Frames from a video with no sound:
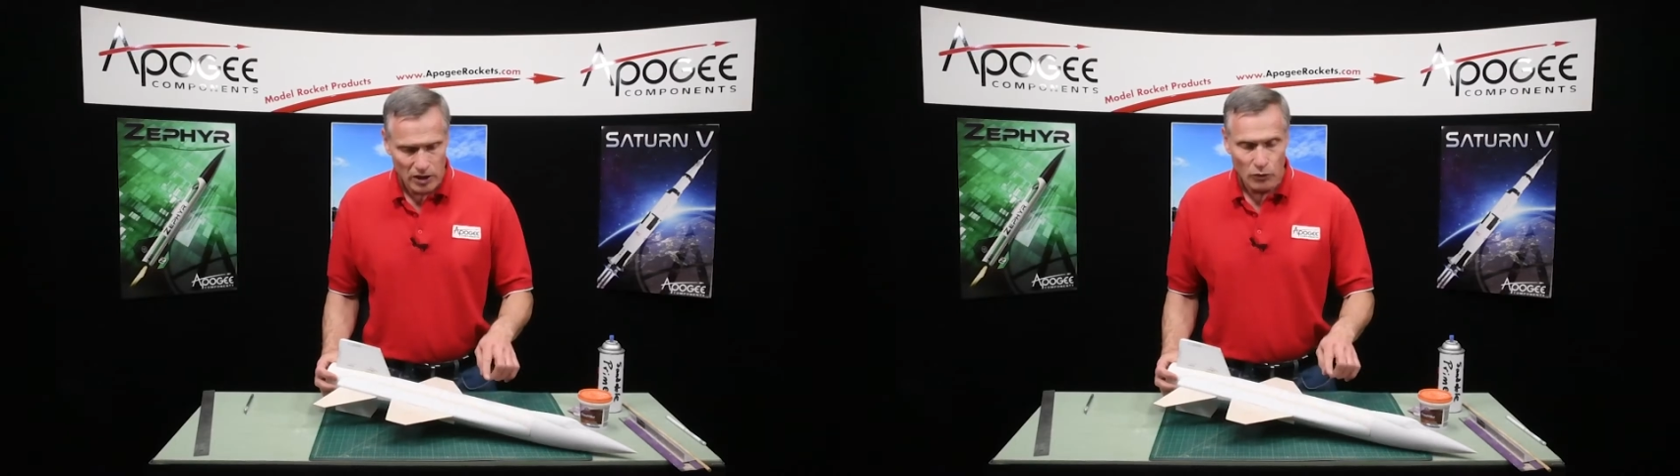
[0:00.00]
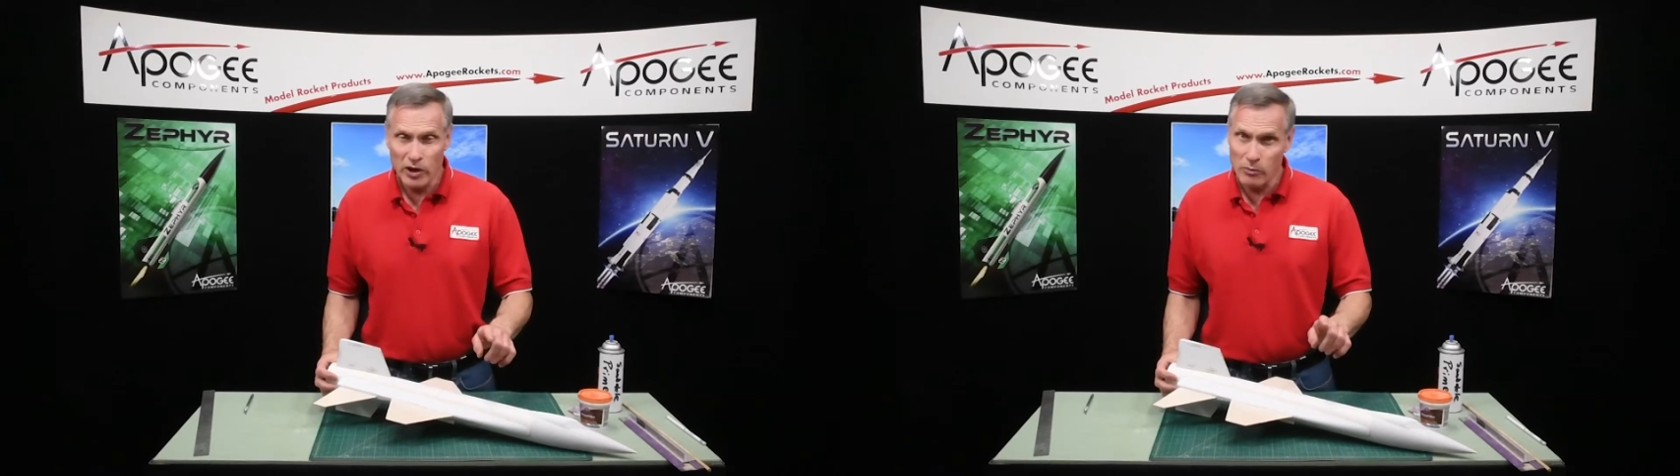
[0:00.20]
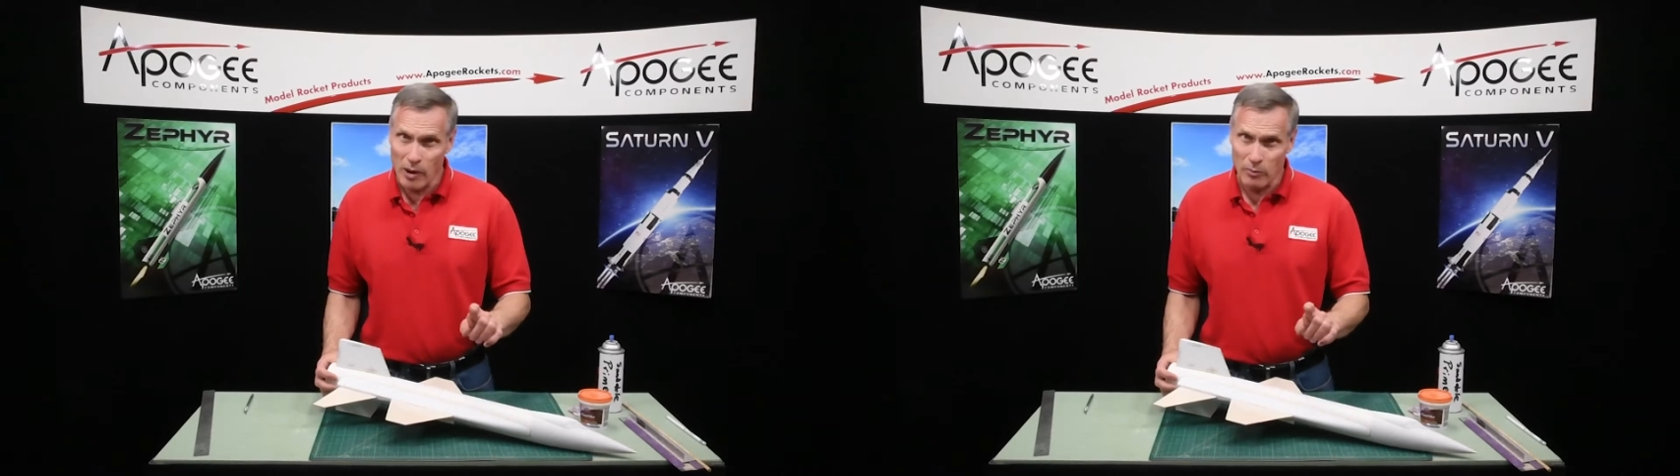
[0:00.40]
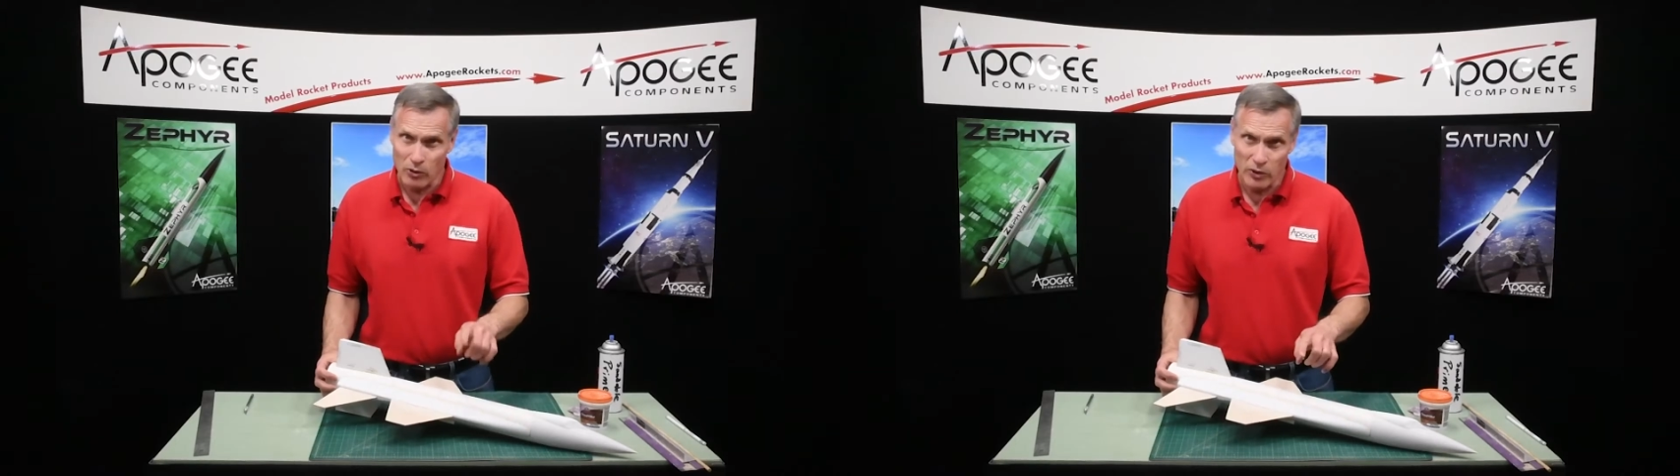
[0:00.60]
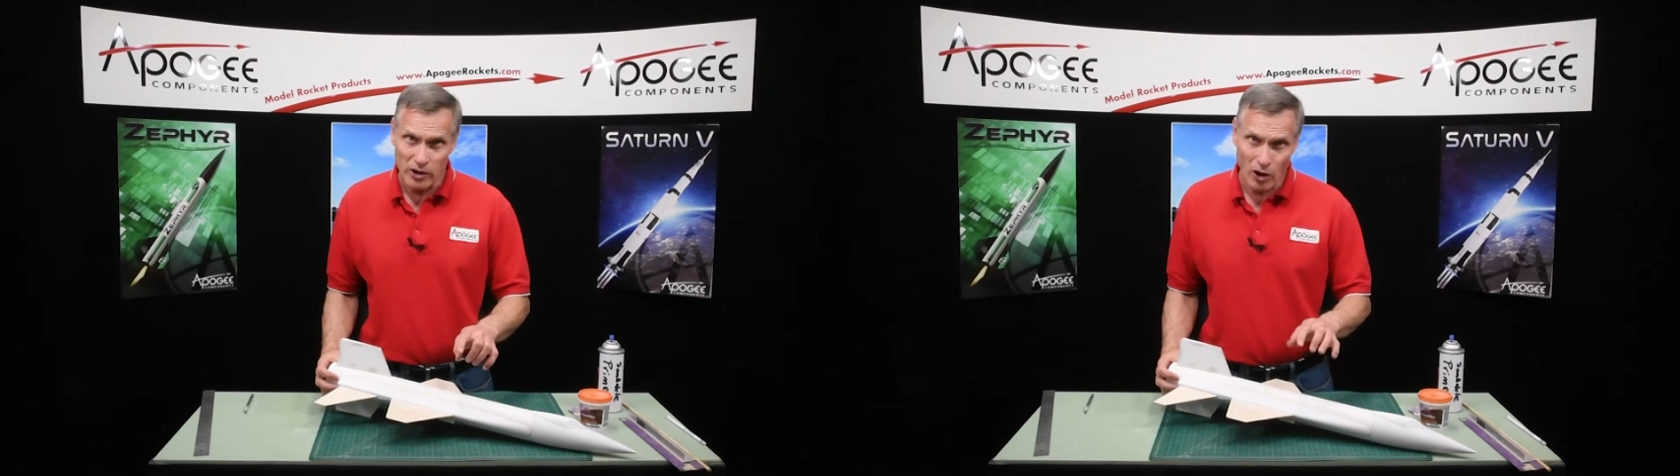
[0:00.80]
We
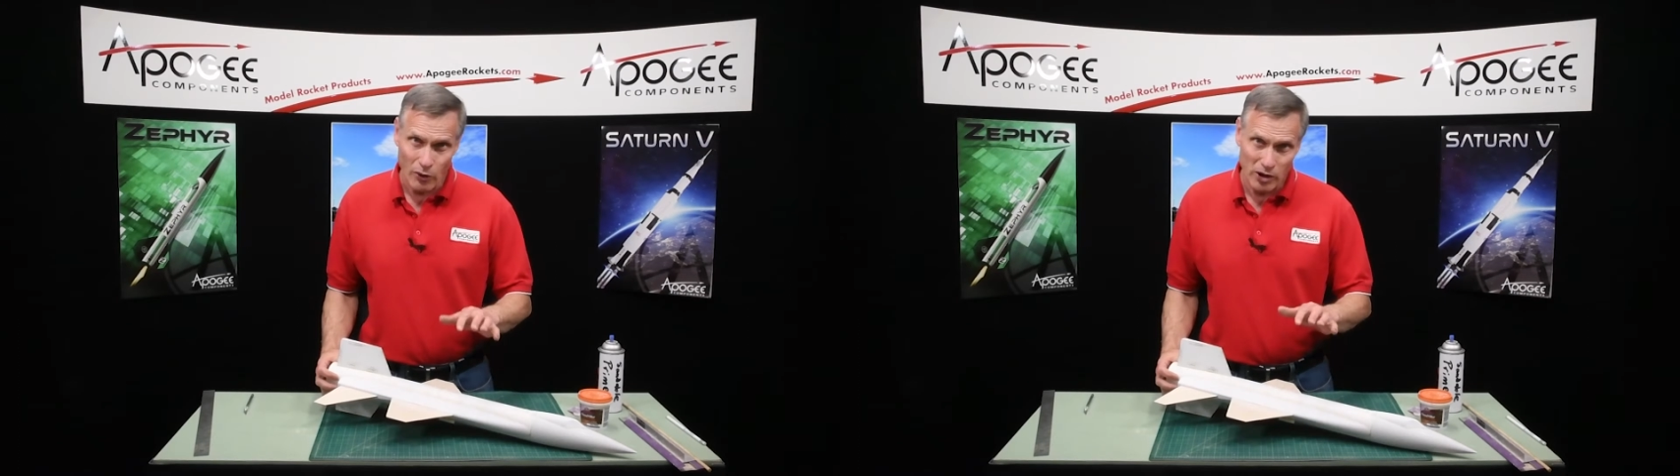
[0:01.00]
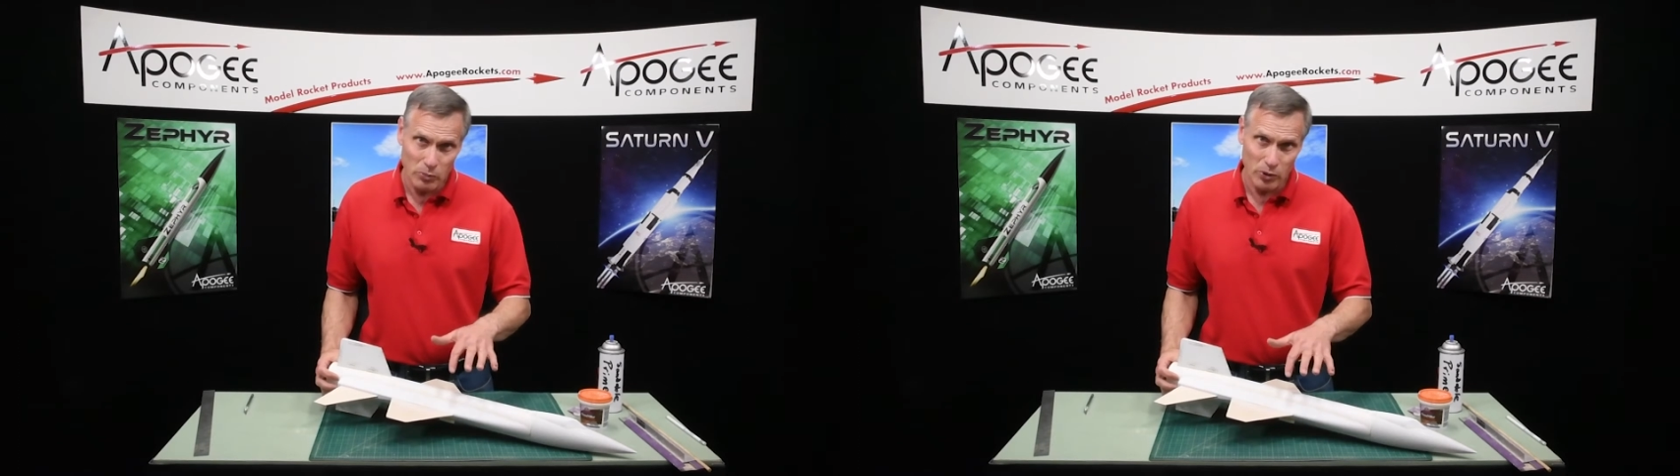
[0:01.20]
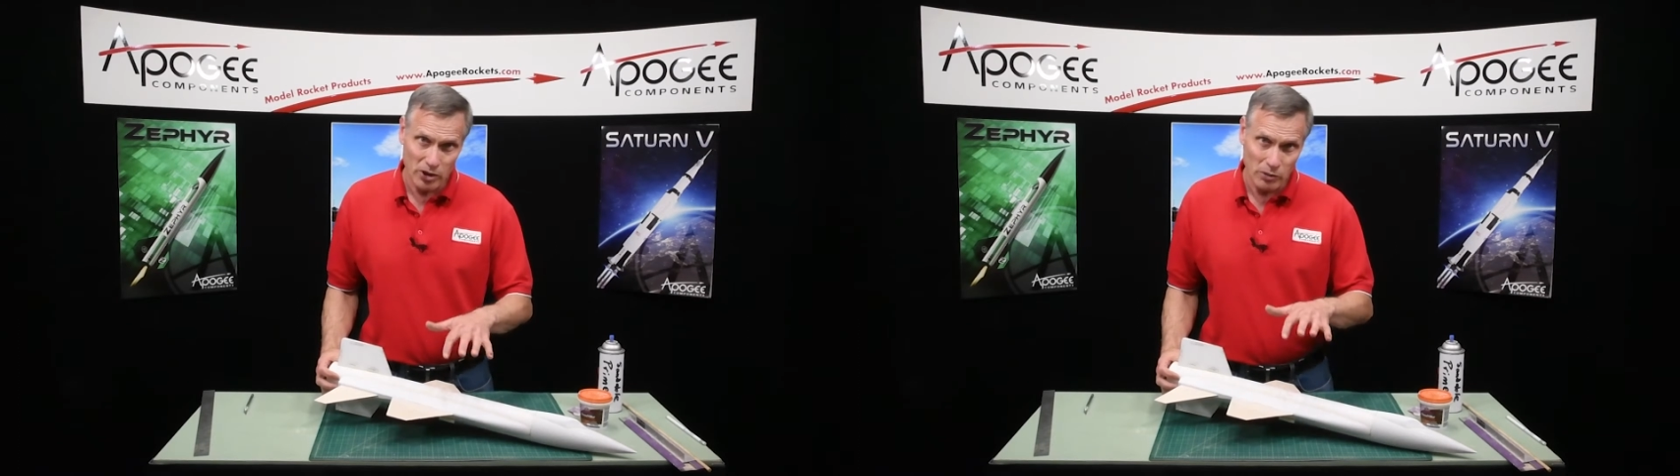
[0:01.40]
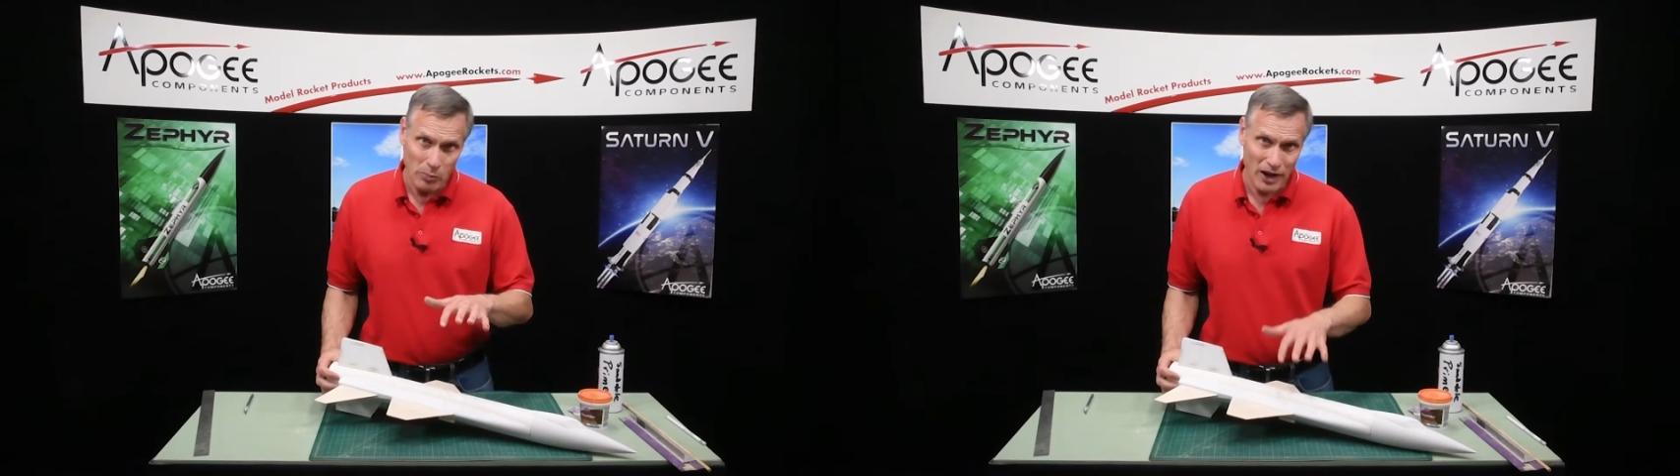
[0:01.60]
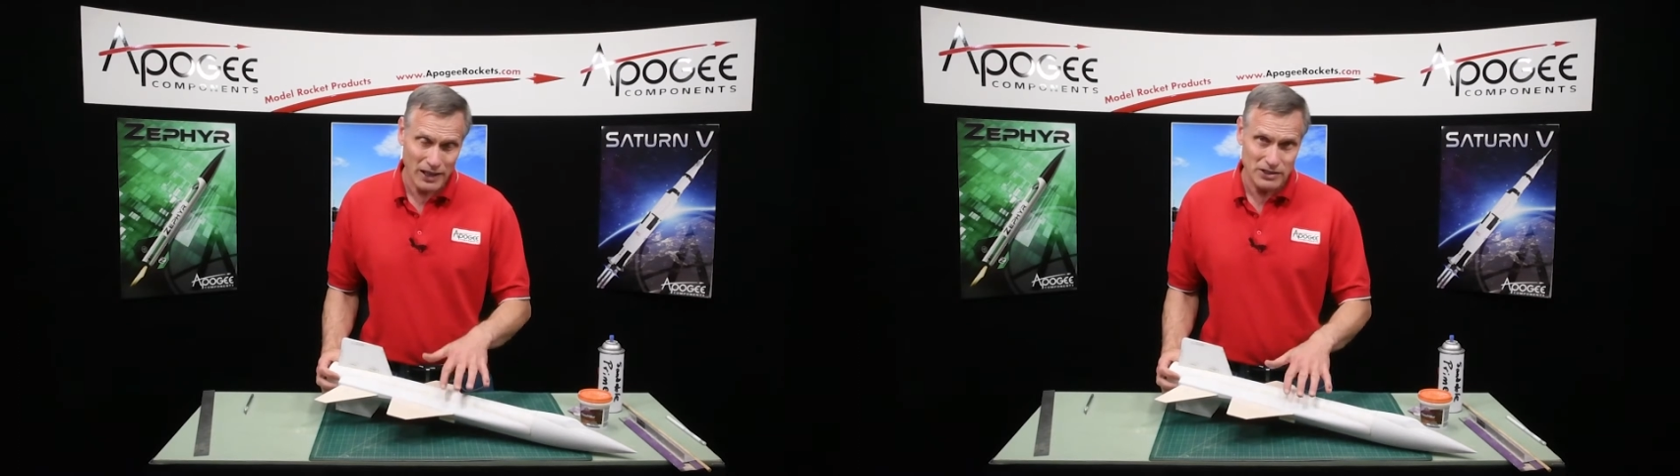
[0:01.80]
remember we already put
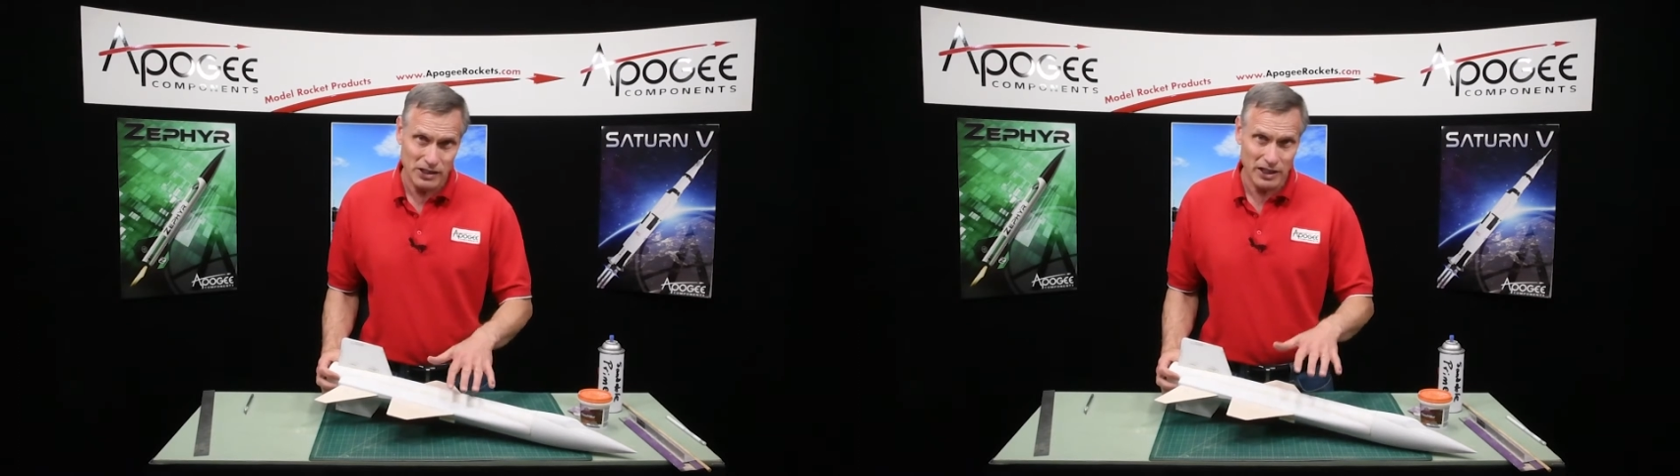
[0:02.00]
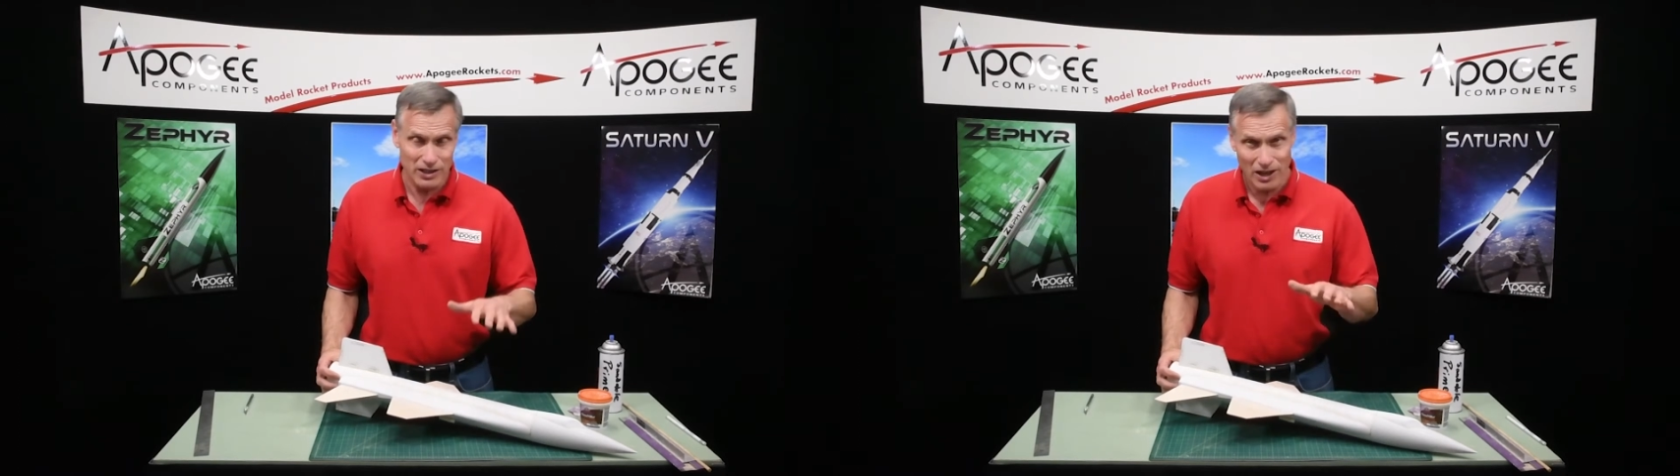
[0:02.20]
epoxy on it.